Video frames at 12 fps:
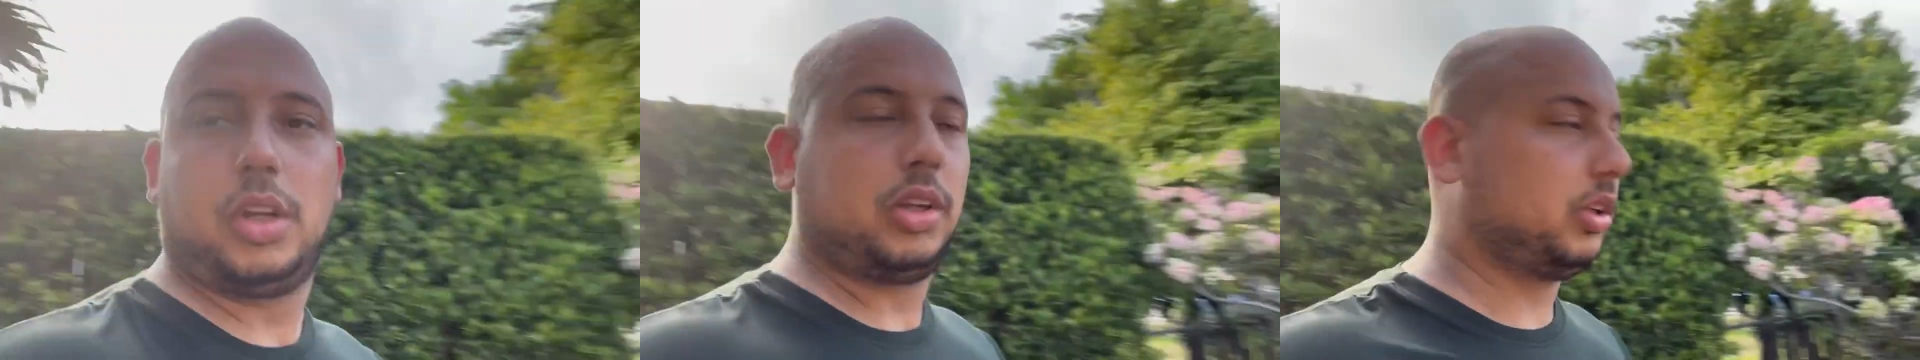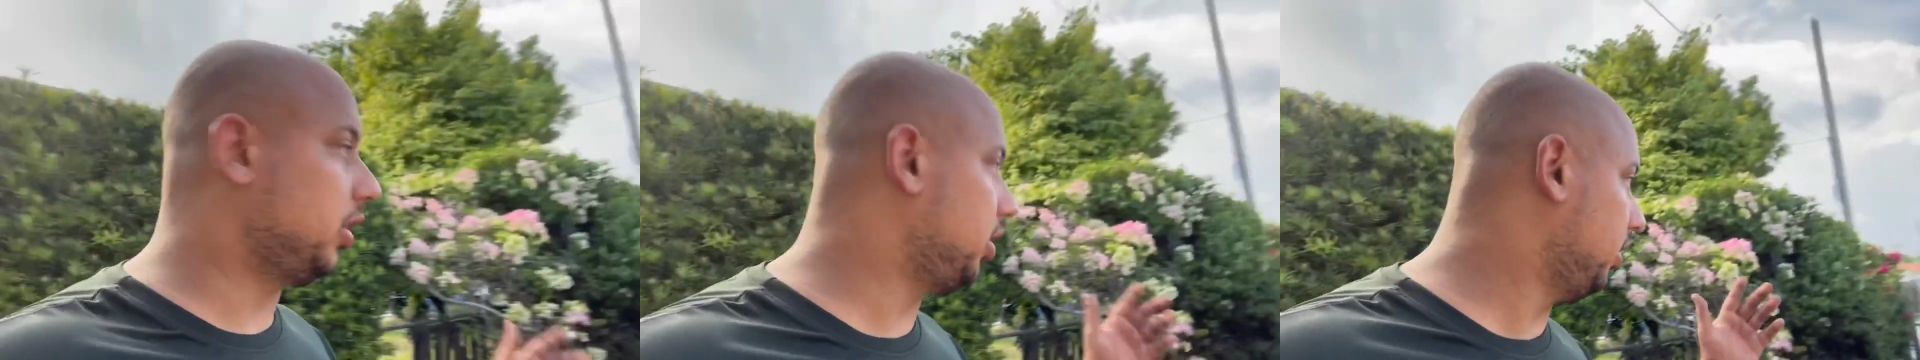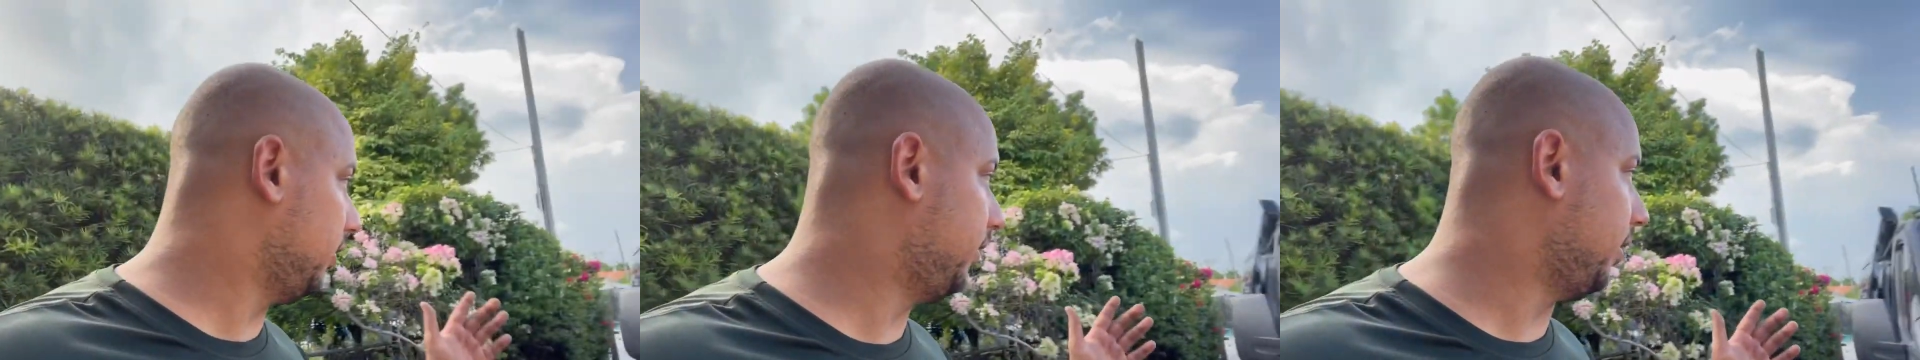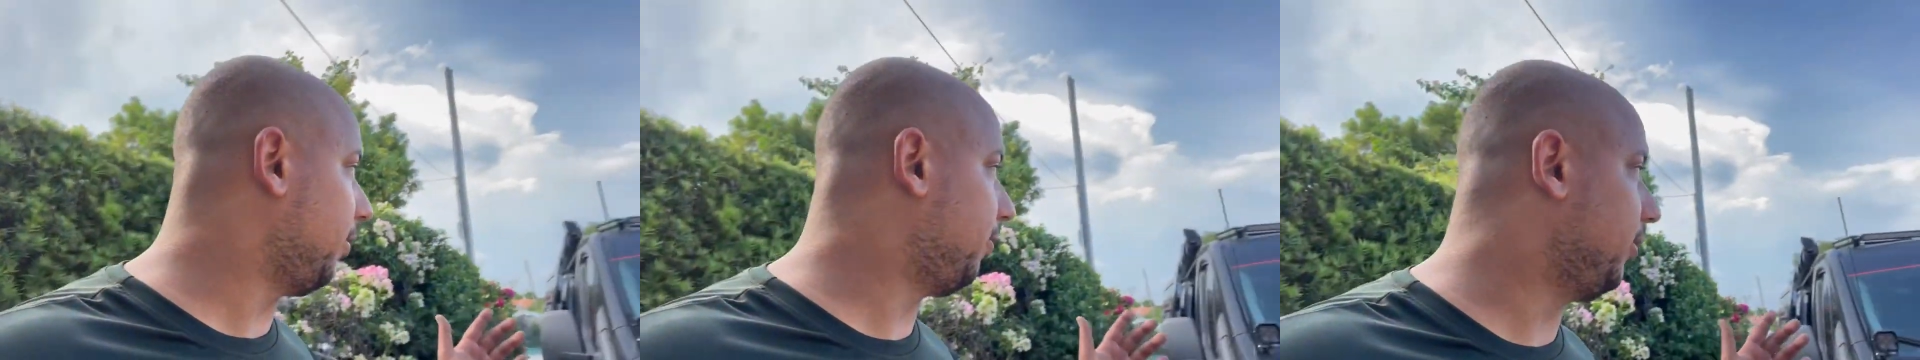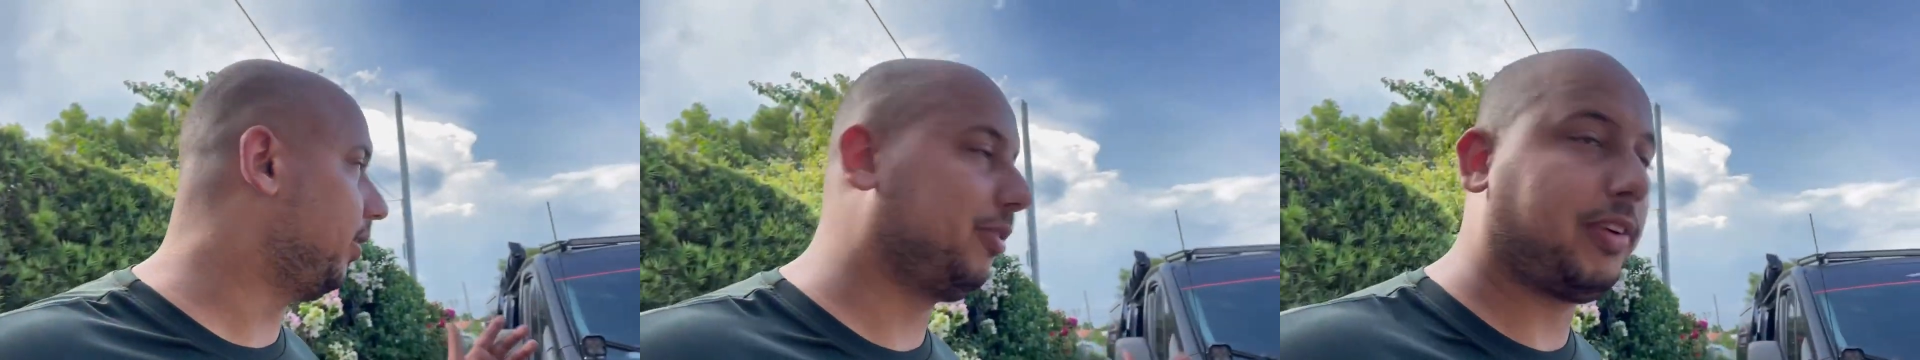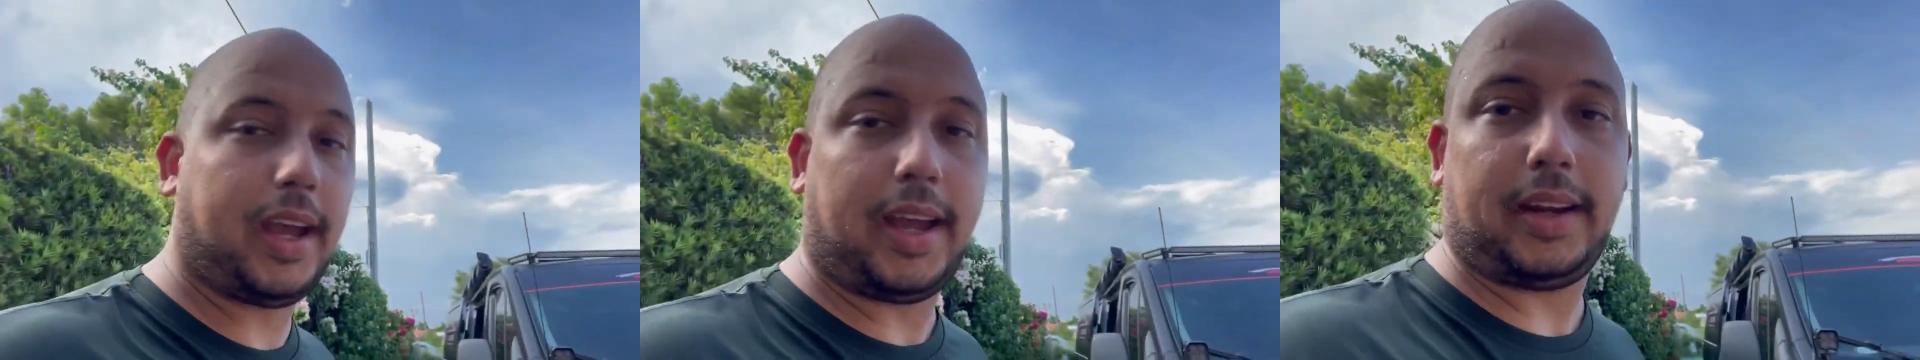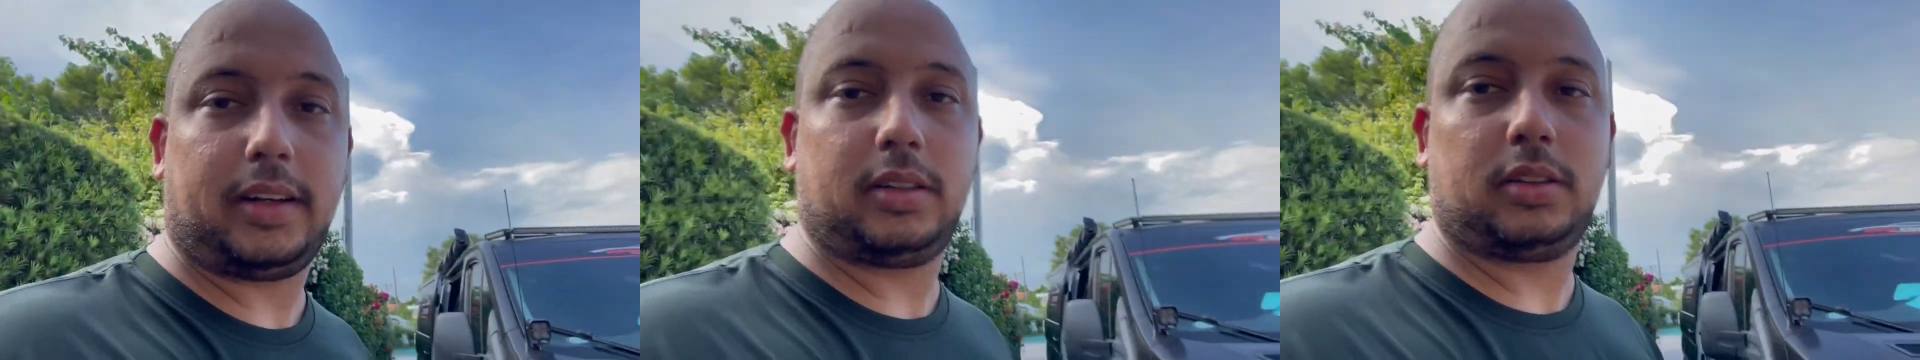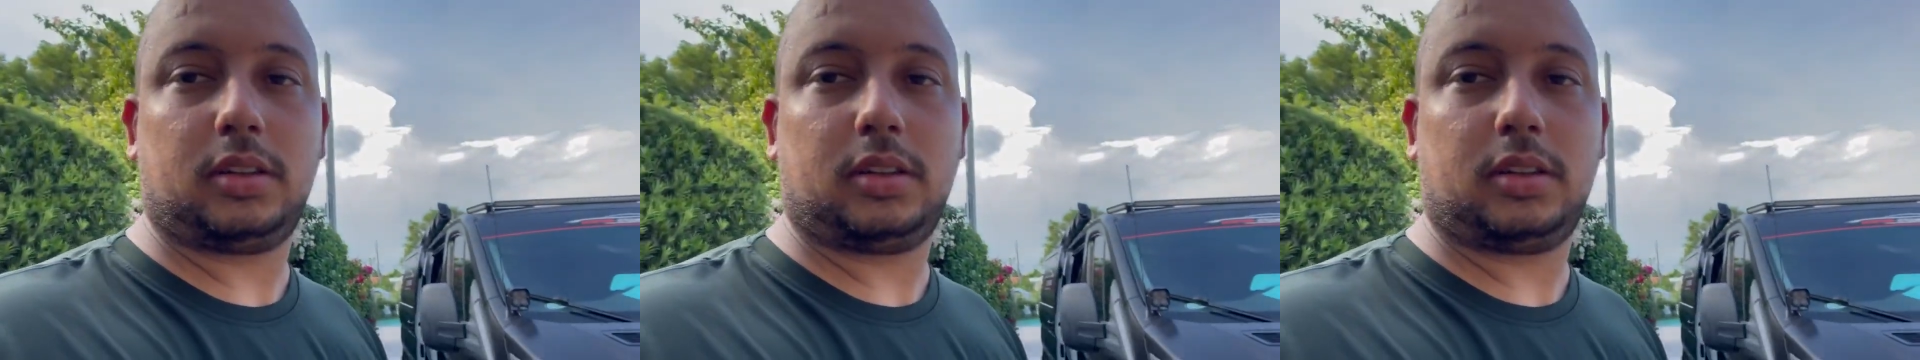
none of this stuff to the van.